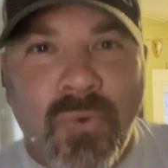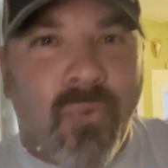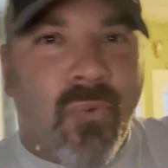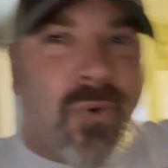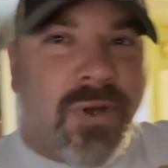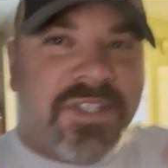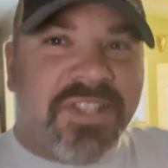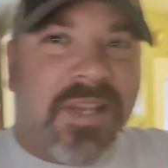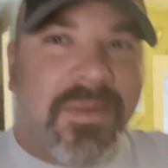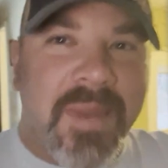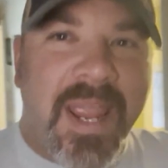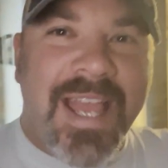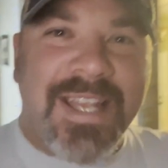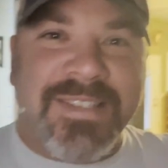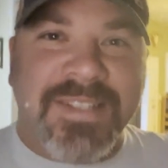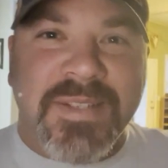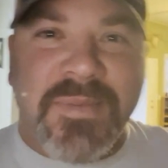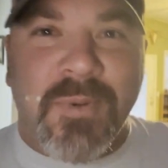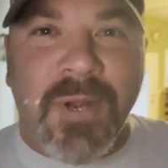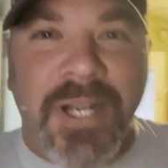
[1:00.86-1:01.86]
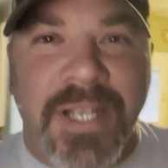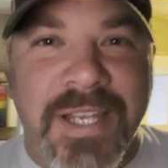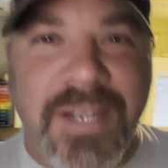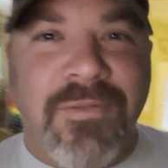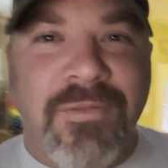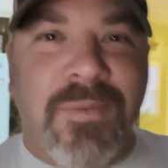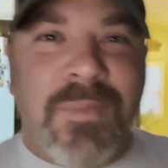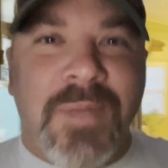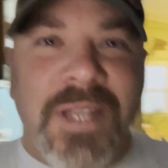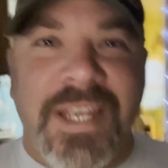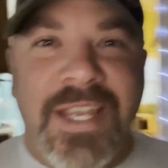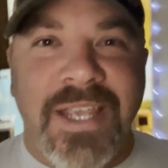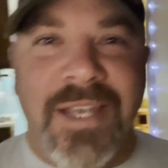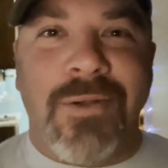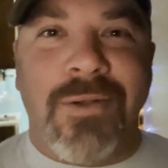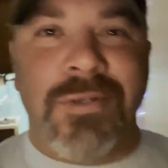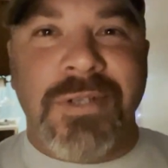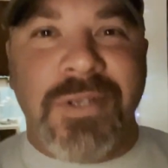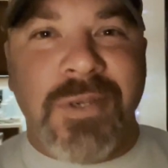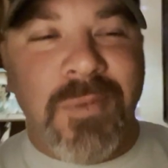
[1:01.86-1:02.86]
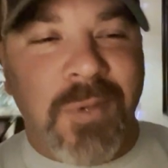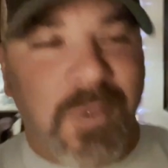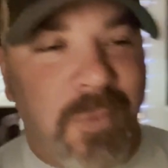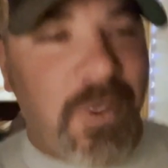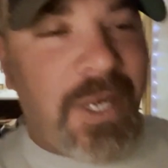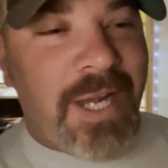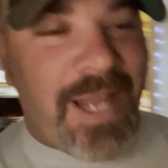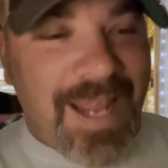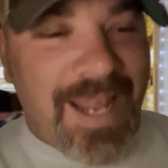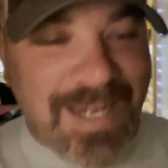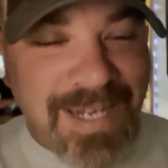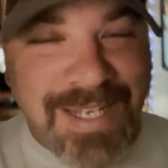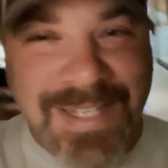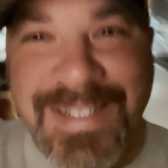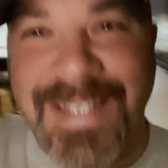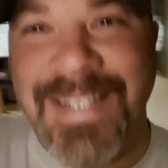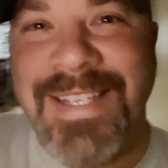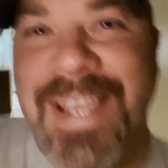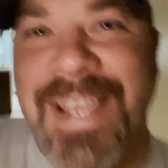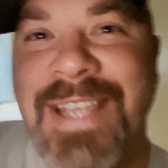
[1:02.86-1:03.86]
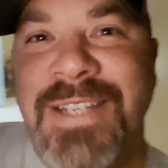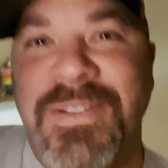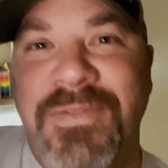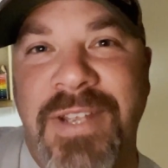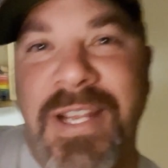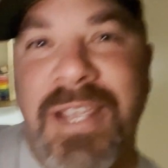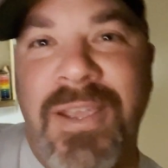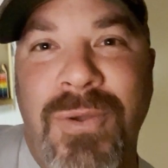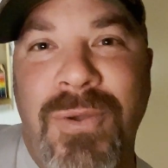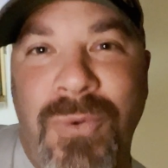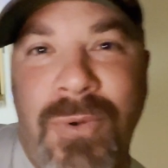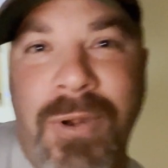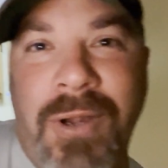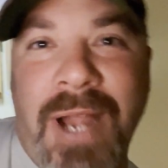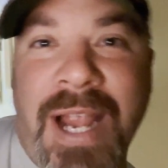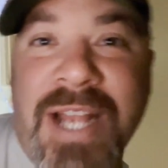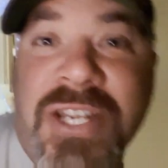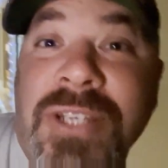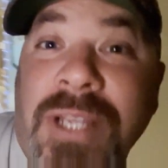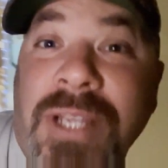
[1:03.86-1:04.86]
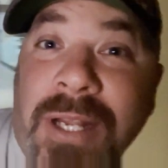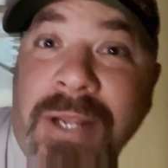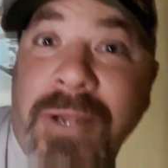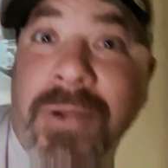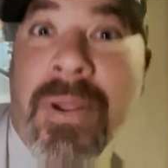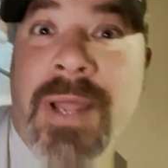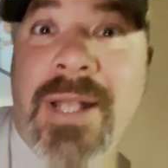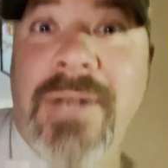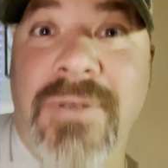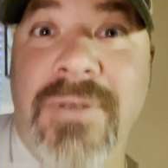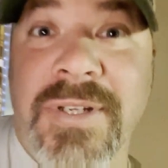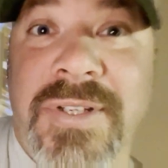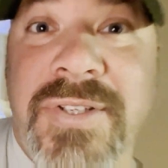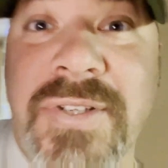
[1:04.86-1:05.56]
What's up, guys? It's Brian again from Lake Hickory Scuba and Marina, and in today's video, we're actually going to go out on a